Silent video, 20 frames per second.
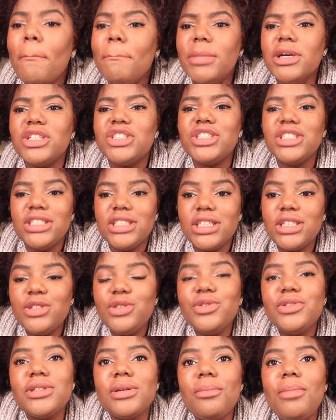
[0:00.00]
But she did
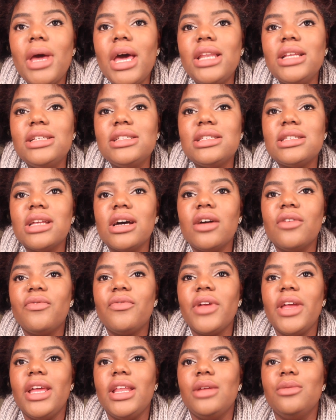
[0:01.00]
do some petty
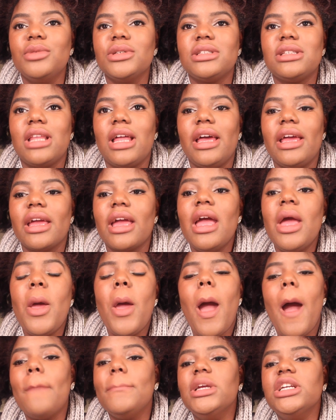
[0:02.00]
stuff, and it was like,
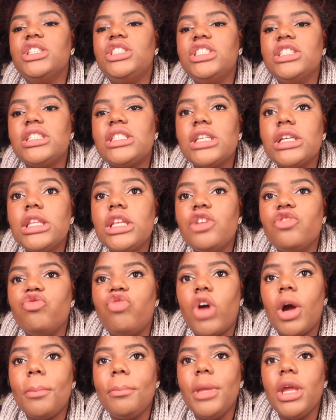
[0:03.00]
I mean, she still didn't
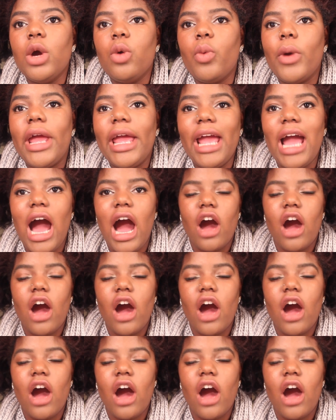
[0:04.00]
run me away.